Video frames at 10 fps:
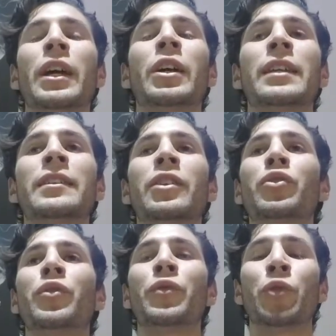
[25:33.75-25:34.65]
I can tell
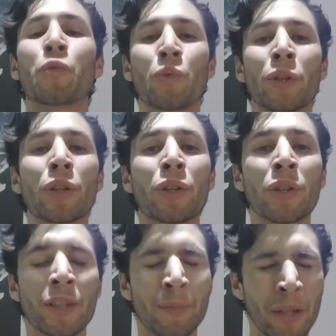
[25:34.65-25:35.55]
you'll feel really good,
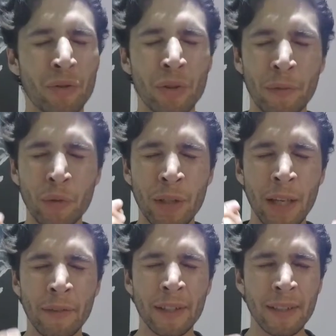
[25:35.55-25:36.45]
especially if you
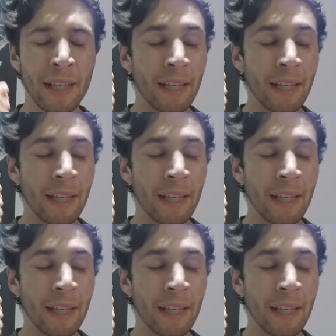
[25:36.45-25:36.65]
give it